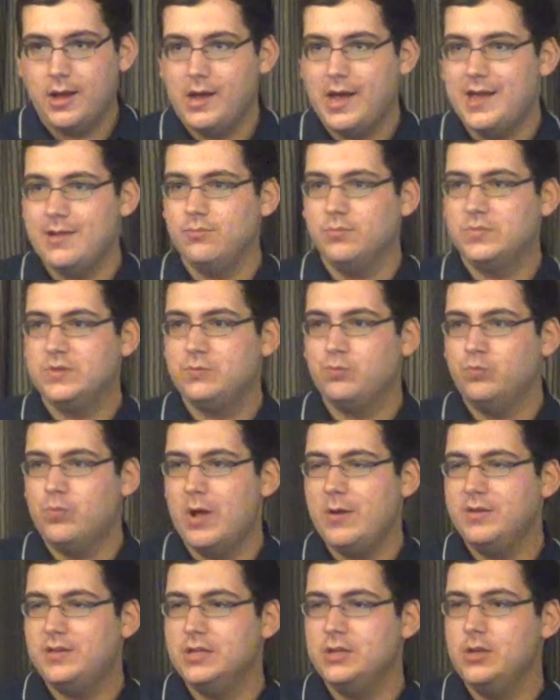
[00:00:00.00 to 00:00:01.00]
And
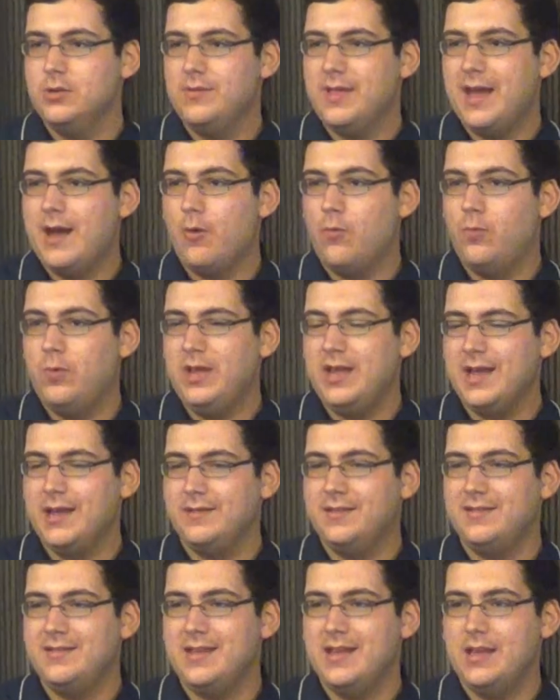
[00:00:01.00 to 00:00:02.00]
to do that, we
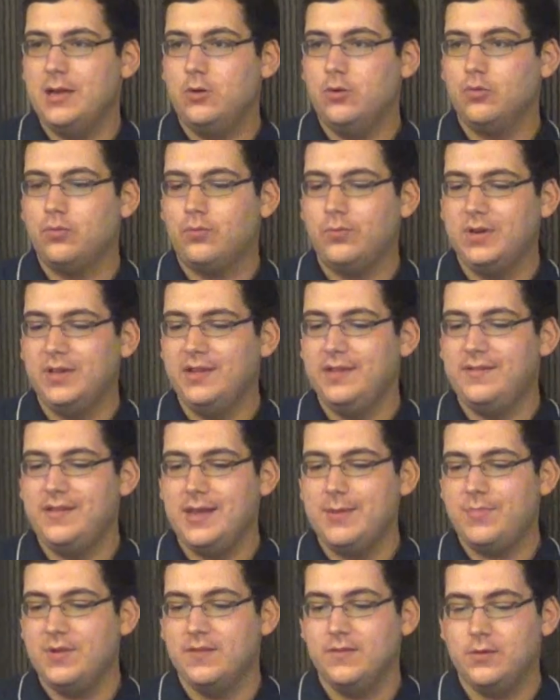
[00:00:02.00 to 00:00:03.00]
had to dig really
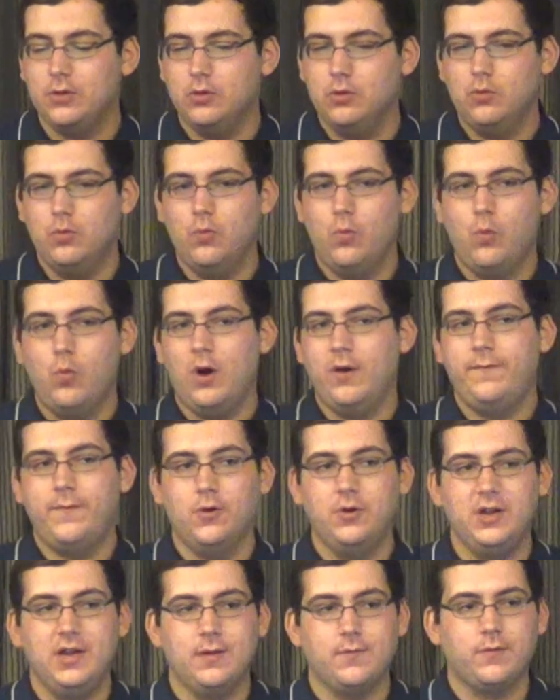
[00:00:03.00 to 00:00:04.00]
deep into what
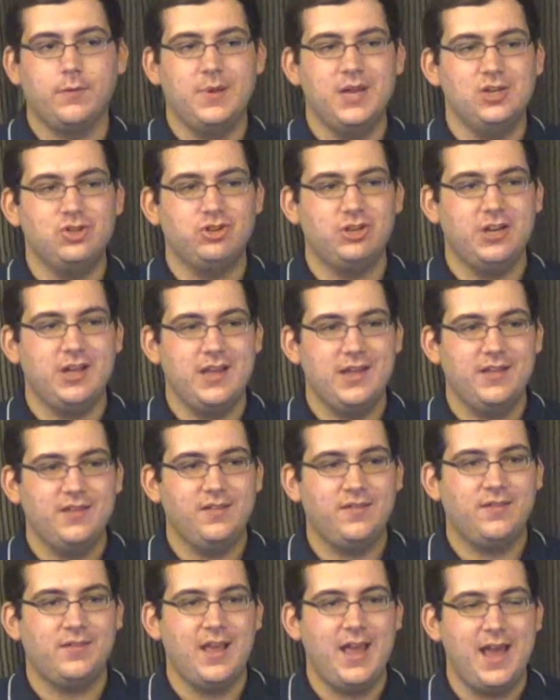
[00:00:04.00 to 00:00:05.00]
voting information
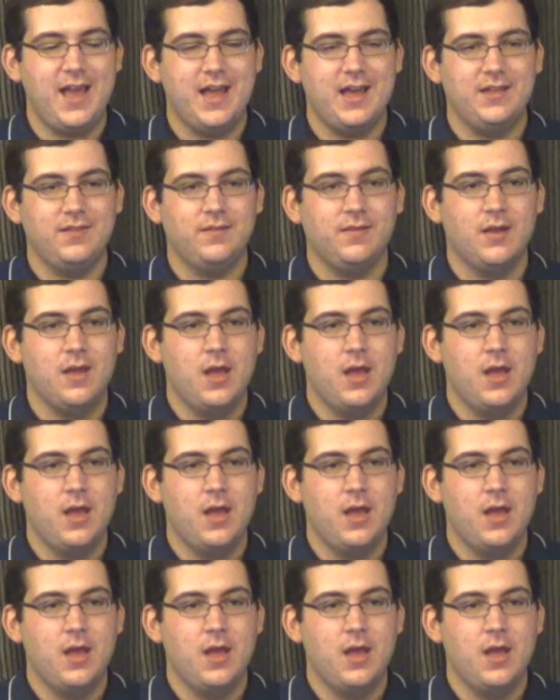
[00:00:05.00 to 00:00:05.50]
is and